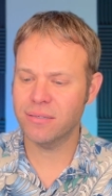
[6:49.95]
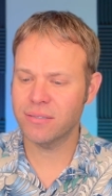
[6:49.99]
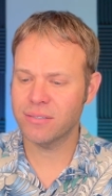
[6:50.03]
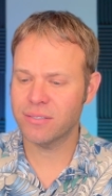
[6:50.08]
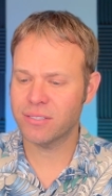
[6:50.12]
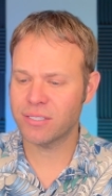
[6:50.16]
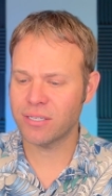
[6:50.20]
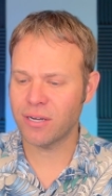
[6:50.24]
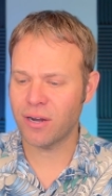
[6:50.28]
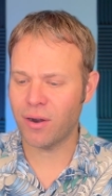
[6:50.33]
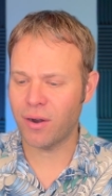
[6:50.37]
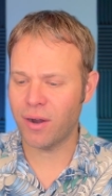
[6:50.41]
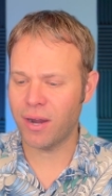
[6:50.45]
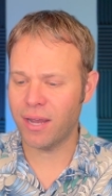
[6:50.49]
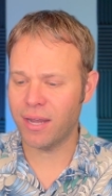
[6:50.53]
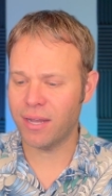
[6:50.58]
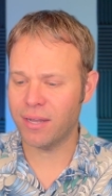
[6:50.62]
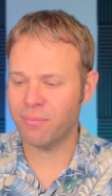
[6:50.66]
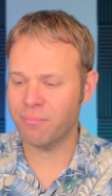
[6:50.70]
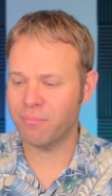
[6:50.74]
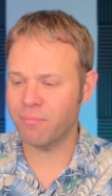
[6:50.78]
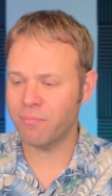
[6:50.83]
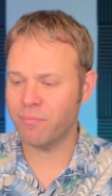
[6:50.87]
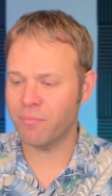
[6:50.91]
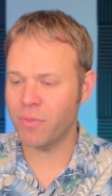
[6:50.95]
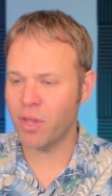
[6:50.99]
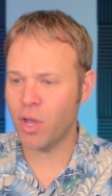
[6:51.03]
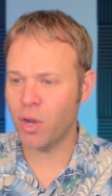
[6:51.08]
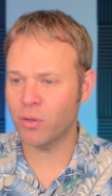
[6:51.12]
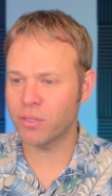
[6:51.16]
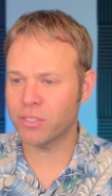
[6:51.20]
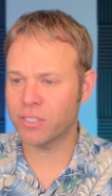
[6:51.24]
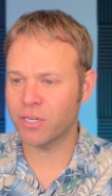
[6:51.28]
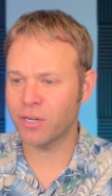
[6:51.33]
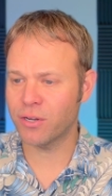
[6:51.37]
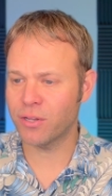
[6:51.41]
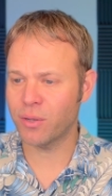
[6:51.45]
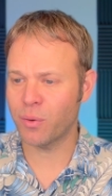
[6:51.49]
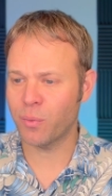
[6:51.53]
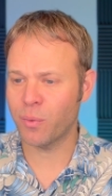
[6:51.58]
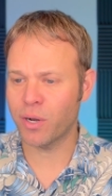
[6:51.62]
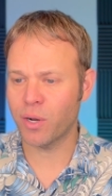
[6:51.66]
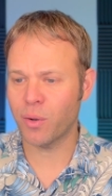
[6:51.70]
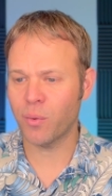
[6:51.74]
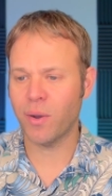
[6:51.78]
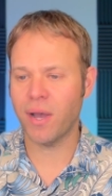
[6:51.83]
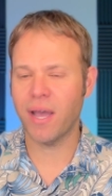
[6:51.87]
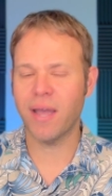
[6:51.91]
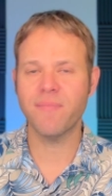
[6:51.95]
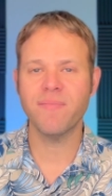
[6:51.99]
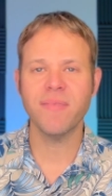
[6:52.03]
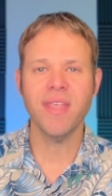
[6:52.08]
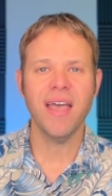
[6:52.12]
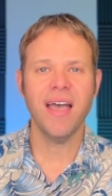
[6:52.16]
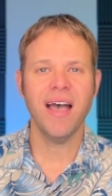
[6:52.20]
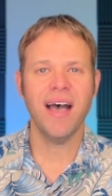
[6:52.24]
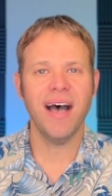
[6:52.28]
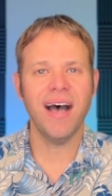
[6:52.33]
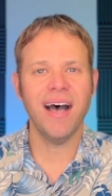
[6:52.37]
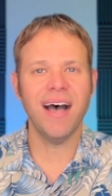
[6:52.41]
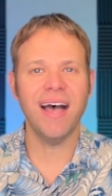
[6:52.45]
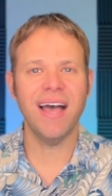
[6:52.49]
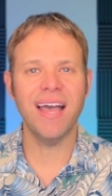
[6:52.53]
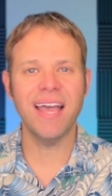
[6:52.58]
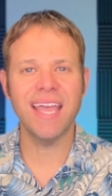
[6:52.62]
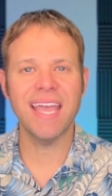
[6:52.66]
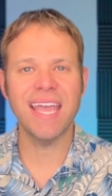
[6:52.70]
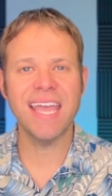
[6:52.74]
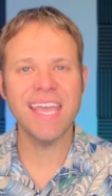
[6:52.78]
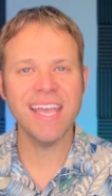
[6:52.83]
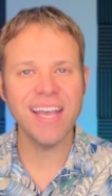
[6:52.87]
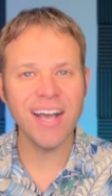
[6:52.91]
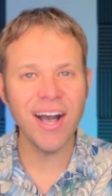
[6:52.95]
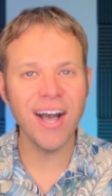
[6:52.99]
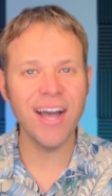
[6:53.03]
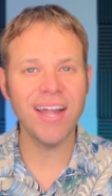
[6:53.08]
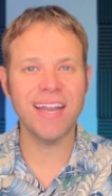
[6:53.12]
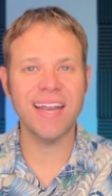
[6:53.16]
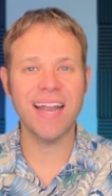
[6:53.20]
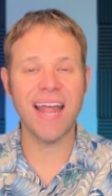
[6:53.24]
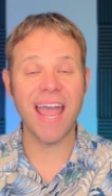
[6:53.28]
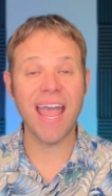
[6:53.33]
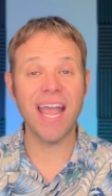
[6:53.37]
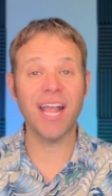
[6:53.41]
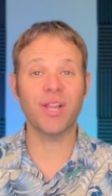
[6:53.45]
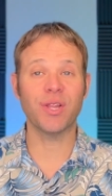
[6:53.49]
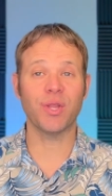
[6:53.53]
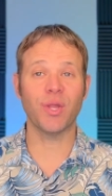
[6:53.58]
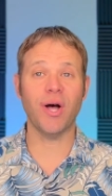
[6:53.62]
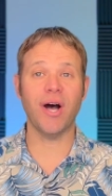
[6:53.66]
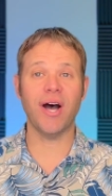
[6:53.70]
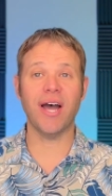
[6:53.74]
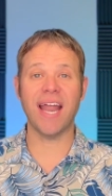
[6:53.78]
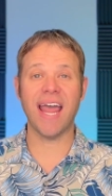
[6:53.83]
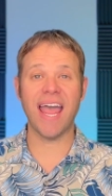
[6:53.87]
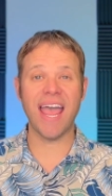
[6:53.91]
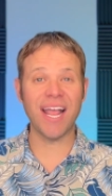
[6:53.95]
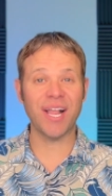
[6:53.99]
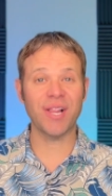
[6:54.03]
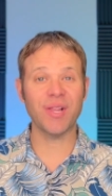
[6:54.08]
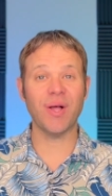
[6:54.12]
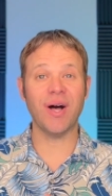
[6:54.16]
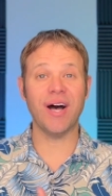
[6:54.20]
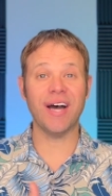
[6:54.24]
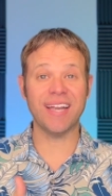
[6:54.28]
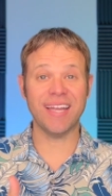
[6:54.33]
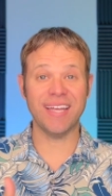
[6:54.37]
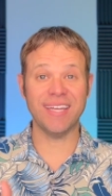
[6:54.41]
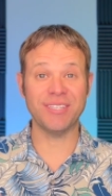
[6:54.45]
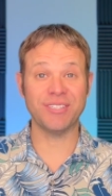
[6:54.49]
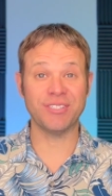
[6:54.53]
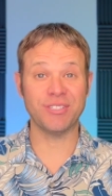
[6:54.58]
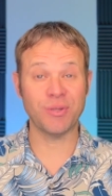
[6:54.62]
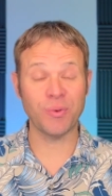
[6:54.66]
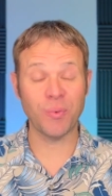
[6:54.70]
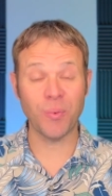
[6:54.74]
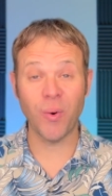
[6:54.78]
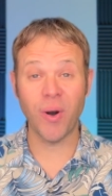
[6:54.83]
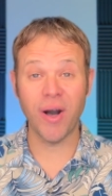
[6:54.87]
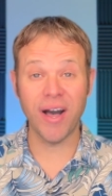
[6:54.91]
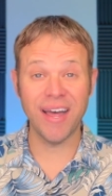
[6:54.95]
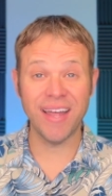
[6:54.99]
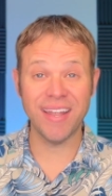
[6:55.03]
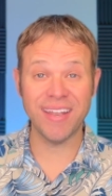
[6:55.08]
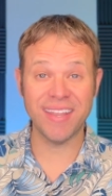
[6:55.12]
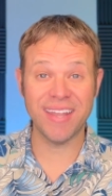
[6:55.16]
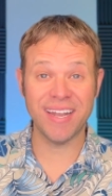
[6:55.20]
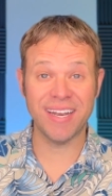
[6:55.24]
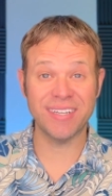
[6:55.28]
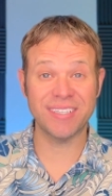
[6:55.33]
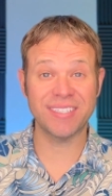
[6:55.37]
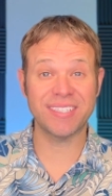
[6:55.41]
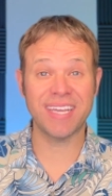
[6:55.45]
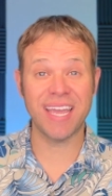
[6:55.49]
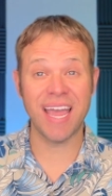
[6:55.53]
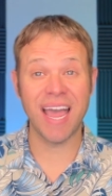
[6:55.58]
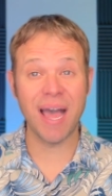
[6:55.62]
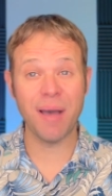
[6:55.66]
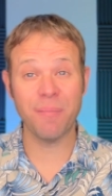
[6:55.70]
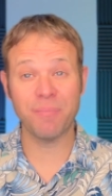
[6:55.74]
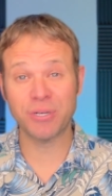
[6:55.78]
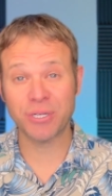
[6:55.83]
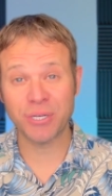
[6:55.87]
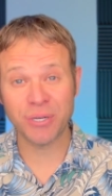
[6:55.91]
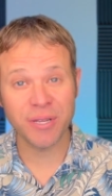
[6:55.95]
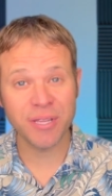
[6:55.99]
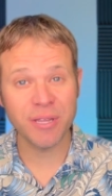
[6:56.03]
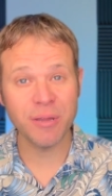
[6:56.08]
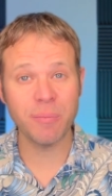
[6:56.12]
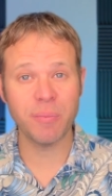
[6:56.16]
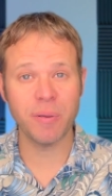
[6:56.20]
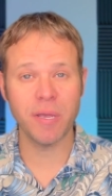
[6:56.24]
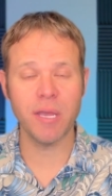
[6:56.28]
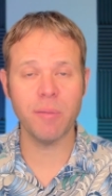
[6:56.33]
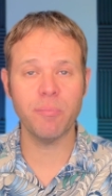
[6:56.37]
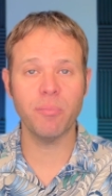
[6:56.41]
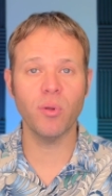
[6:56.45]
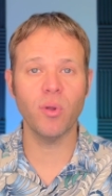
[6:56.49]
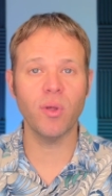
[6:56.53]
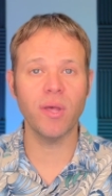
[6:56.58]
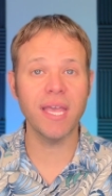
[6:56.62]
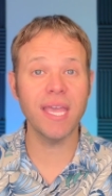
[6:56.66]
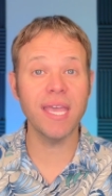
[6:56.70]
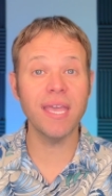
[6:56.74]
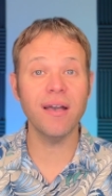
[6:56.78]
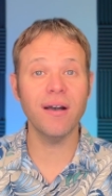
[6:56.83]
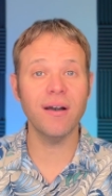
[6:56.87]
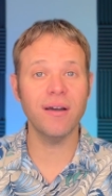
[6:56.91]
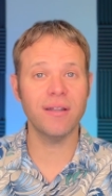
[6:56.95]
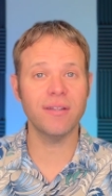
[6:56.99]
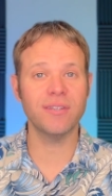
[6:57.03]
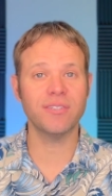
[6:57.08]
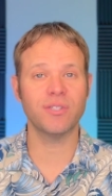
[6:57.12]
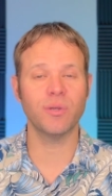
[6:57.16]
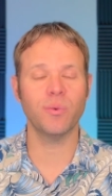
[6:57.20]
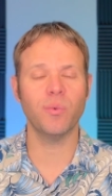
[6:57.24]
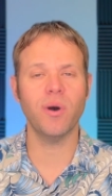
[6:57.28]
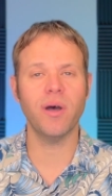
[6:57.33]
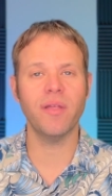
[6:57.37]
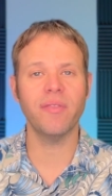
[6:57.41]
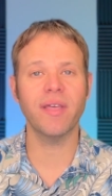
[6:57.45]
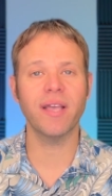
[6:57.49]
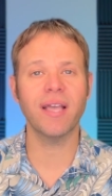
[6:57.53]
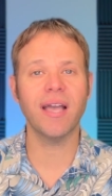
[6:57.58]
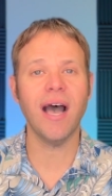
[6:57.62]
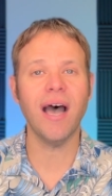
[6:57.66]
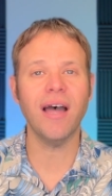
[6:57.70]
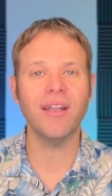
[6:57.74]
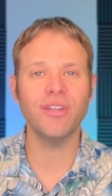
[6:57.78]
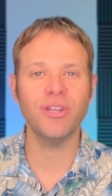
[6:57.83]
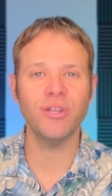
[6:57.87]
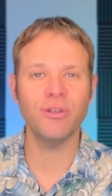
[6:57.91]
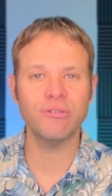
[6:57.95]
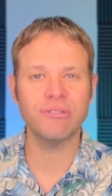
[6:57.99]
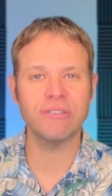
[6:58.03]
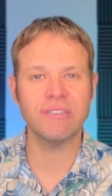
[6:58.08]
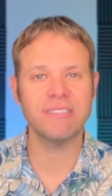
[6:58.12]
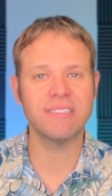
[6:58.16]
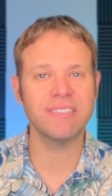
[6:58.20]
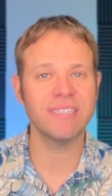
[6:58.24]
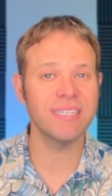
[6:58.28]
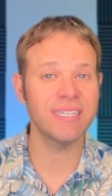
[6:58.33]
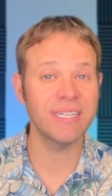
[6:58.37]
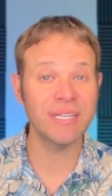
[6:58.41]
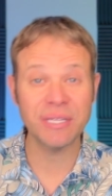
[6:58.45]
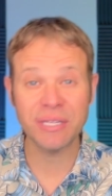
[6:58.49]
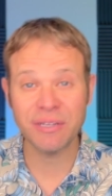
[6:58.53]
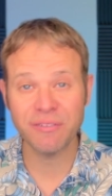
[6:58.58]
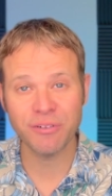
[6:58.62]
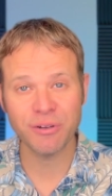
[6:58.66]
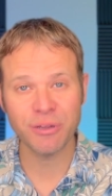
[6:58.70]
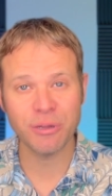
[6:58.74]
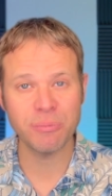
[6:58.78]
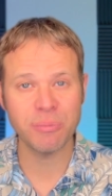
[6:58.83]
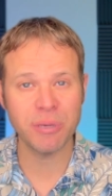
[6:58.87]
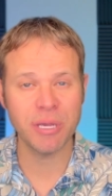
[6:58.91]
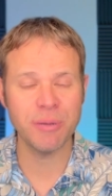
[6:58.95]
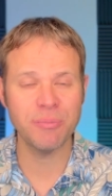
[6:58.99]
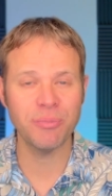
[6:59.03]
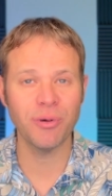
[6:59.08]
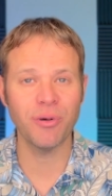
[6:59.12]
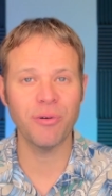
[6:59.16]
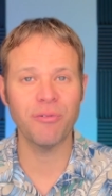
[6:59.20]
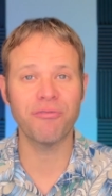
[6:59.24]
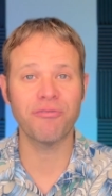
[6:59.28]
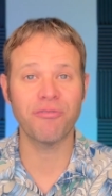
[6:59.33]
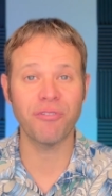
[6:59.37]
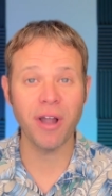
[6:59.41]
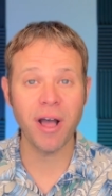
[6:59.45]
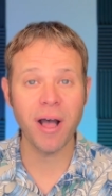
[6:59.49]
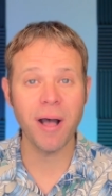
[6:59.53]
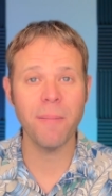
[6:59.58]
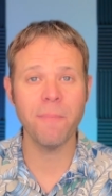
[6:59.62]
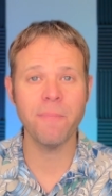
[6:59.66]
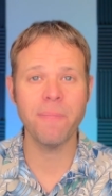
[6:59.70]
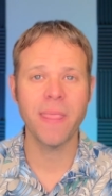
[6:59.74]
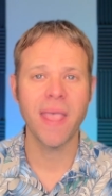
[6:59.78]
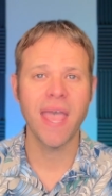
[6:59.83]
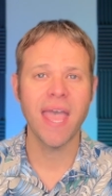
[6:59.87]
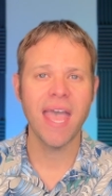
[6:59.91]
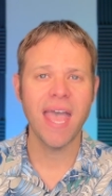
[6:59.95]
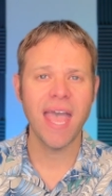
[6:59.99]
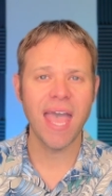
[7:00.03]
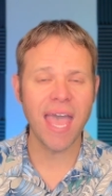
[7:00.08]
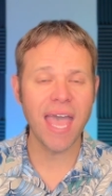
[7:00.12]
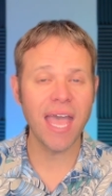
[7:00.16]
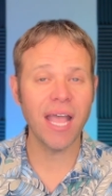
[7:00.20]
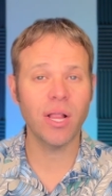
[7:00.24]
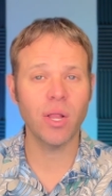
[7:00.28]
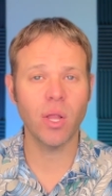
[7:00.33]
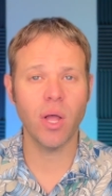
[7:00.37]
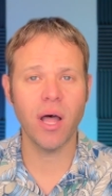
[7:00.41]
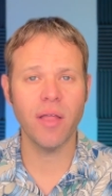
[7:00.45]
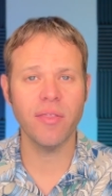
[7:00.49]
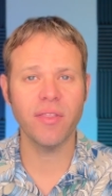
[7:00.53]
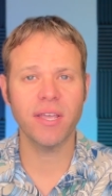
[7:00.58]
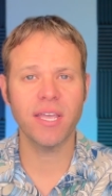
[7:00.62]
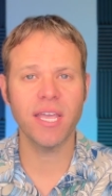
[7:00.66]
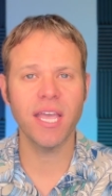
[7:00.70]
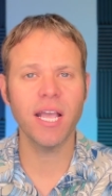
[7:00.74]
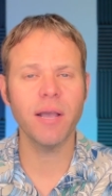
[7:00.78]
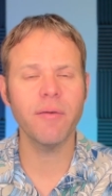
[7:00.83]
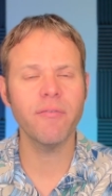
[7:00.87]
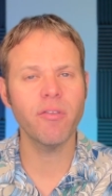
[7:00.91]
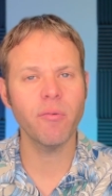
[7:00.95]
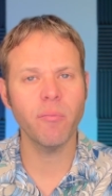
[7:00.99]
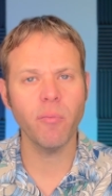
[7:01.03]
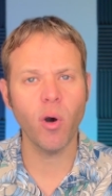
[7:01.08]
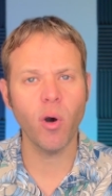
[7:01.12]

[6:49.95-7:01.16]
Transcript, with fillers: sorry, I had notes here that went away. Uh, Ehud and Eglon. Eglon is the one that is capturing the people. Ehud is the one that God uses to deliver the people from Eglon, the king of the